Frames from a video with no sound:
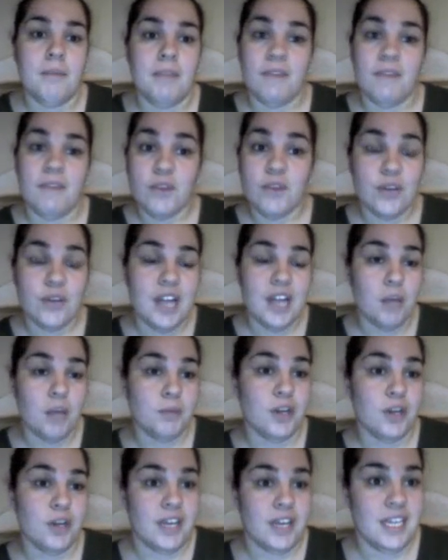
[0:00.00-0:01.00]
If you could help
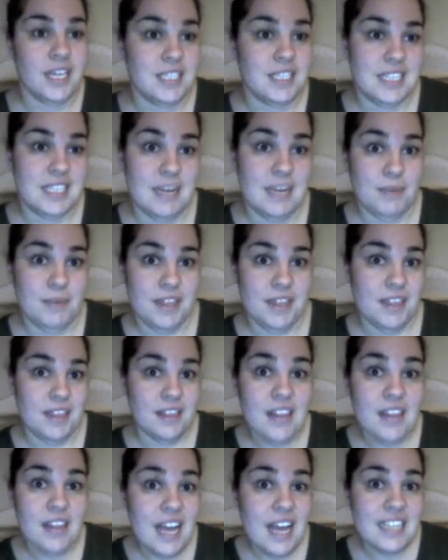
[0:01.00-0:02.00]
your kids stay within
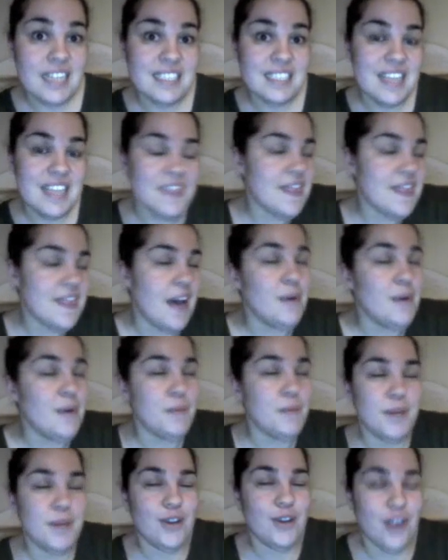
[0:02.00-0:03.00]
the lines, that
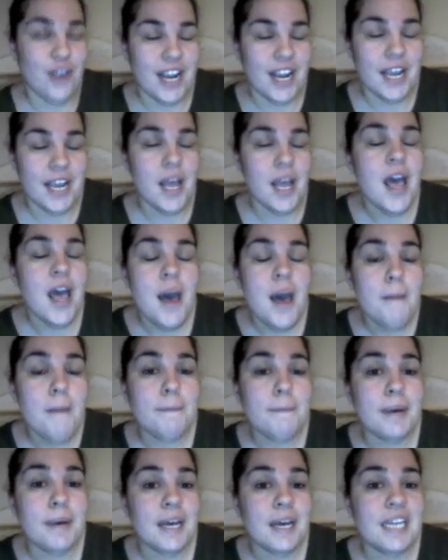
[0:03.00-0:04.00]
would be great.
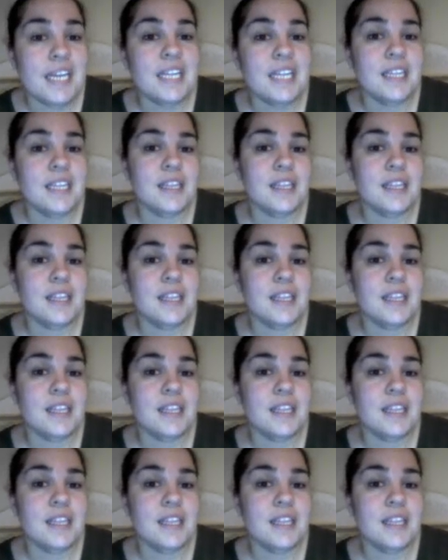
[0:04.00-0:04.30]
But